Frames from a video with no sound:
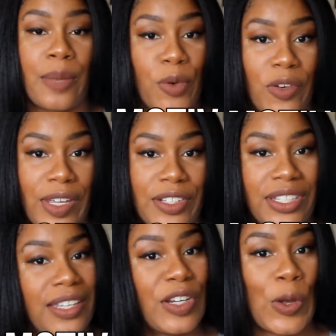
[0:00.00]

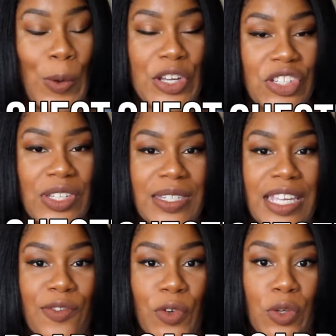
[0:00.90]
motivation, questions,
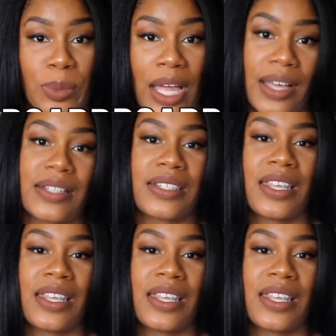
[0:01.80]
and roadblocks